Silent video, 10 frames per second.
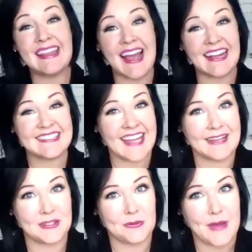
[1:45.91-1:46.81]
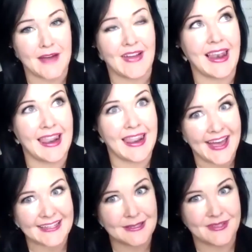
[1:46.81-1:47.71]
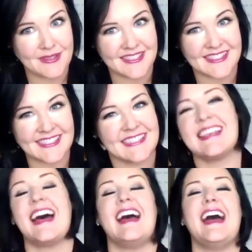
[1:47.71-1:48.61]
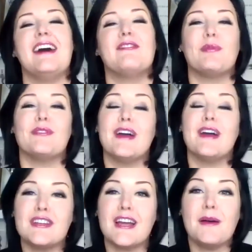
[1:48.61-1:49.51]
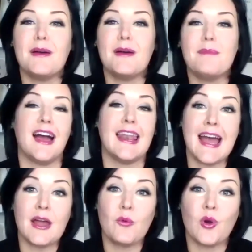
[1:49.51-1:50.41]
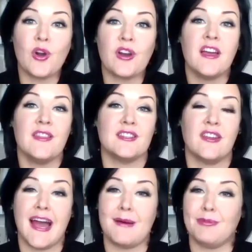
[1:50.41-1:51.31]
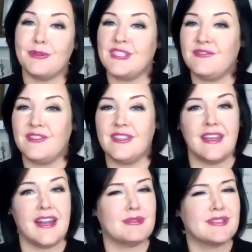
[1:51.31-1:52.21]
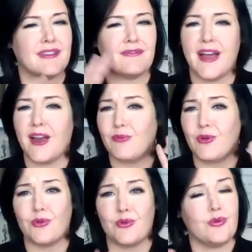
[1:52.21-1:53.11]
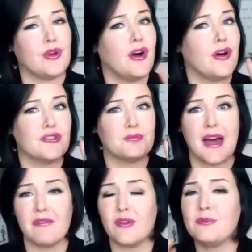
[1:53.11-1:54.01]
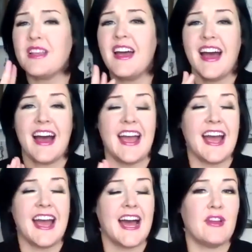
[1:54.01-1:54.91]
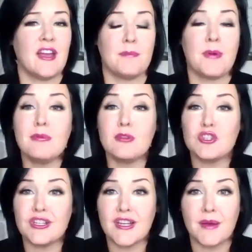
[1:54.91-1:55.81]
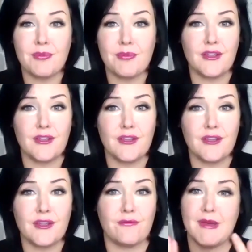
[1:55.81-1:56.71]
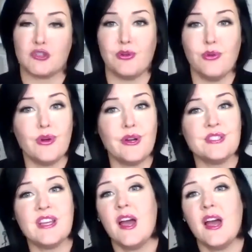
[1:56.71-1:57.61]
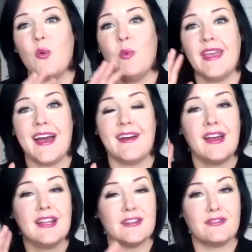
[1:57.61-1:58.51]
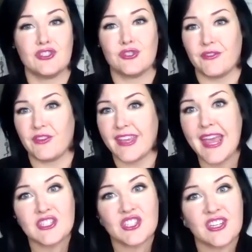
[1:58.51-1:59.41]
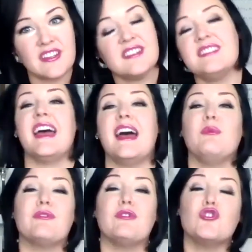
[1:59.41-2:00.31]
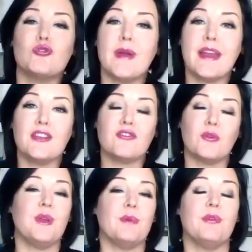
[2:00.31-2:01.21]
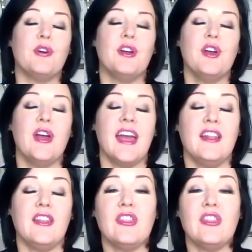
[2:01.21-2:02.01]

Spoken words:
yes, I do have lots of businesses. I have a production company, a network that's on Apple TV and Amazon Fire and Roku and all those platforms. I have a publishing company for female entrepreneurs. We have different certifications and different trainings for people. And